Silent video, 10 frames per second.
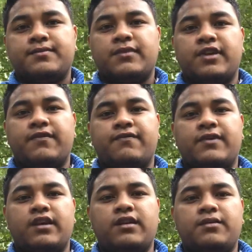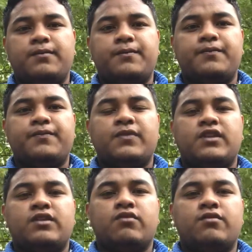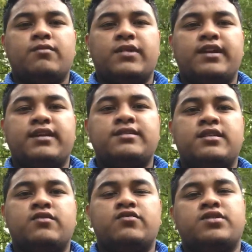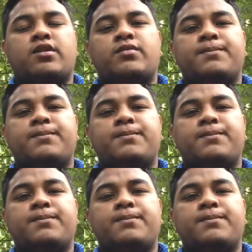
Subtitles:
if any? My answer to sum